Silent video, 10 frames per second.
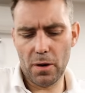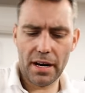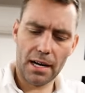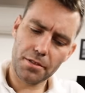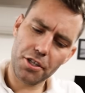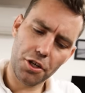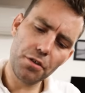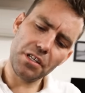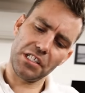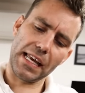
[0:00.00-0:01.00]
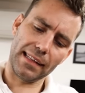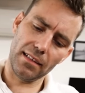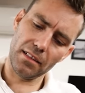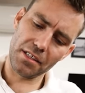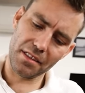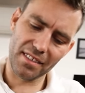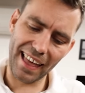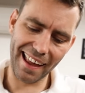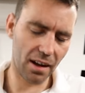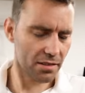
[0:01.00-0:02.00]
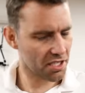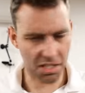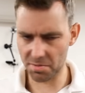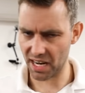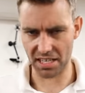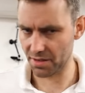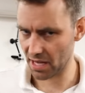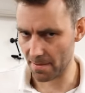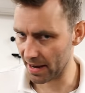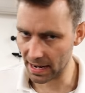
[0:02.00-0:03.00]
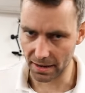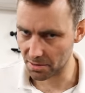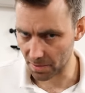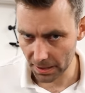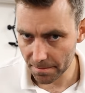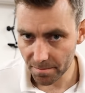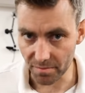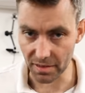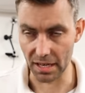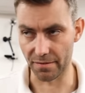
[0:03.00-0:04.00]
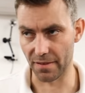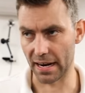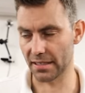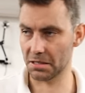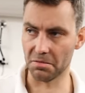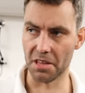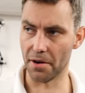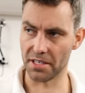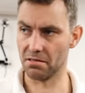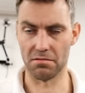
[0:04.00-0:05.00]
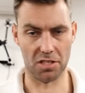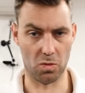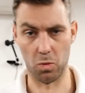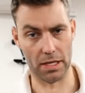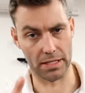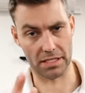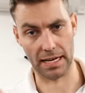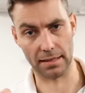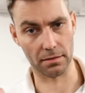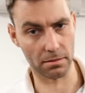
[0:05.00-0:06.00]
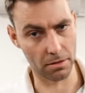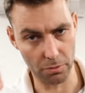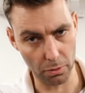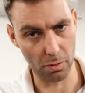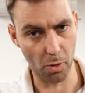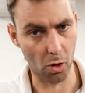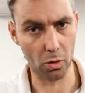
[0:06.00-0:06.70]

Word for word: When it comes to choosing saddles, they aren't as subjective as they're made out to be. In fact, there isn't just one saddle to rule them